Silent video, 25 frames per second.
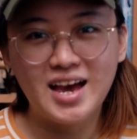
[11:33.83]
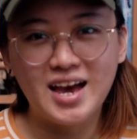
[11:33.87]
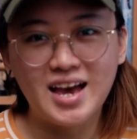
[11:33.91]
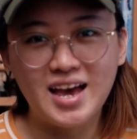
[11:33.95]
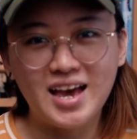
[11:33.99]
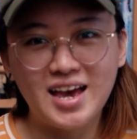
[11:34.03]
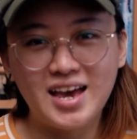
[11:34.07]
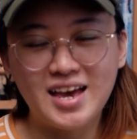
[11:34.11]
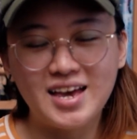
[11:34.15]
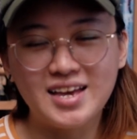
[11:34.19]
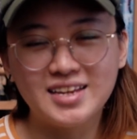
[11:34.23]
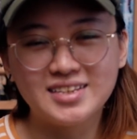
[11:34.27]

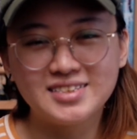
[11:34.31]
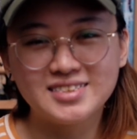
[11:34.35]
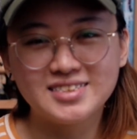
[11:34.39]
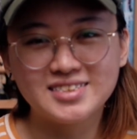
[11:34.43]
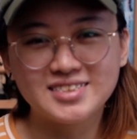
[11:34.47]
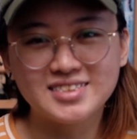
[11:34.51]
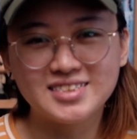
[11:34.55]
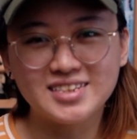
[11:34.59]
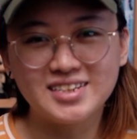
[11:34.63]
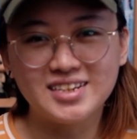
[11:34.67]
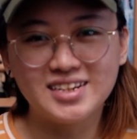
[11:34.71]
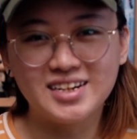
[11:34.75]

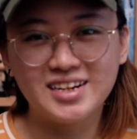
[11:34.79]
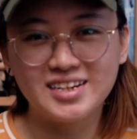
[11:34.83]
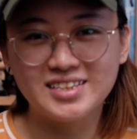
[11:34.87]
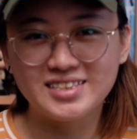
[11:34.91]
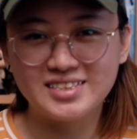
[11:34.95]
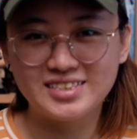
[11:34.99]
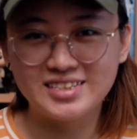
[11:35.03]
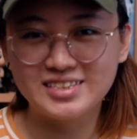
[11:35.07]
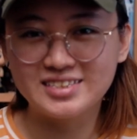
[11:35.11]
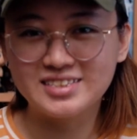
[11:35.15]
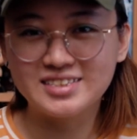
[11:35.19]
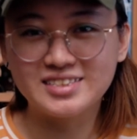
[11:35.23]
And
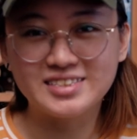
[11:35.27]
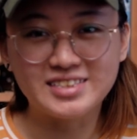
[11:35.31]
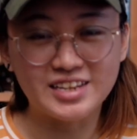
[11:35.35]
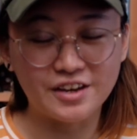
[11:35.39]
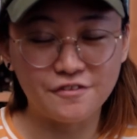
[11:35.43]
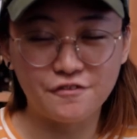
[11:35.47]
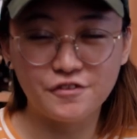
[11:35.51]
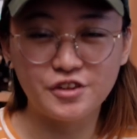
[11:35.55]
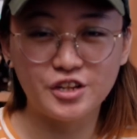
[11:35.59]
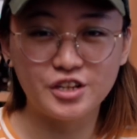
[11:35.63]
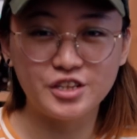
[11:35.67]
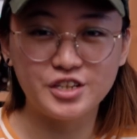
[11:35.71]
this is
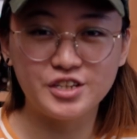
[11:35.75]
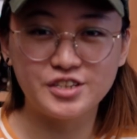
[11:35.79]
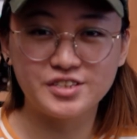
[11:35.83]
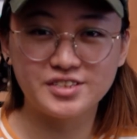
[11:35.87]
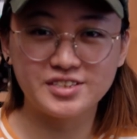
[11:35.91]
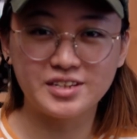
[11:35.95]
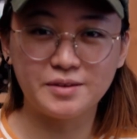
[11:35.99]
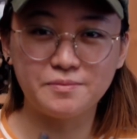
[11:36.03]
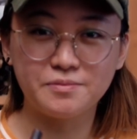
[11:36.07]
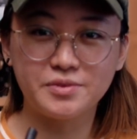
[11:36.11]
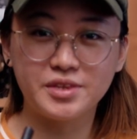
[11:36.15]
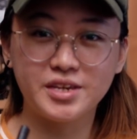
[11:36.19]
definitely
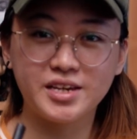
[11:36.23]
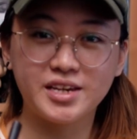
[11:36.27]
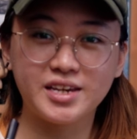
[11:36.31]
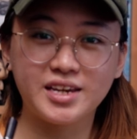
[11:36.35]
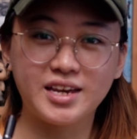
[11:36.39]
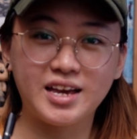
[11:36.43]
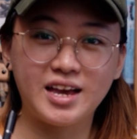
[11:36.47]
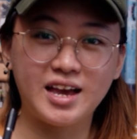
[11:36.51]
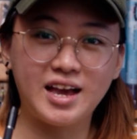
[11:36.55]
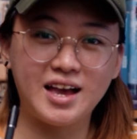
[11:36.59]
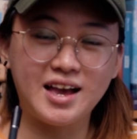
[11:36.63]
something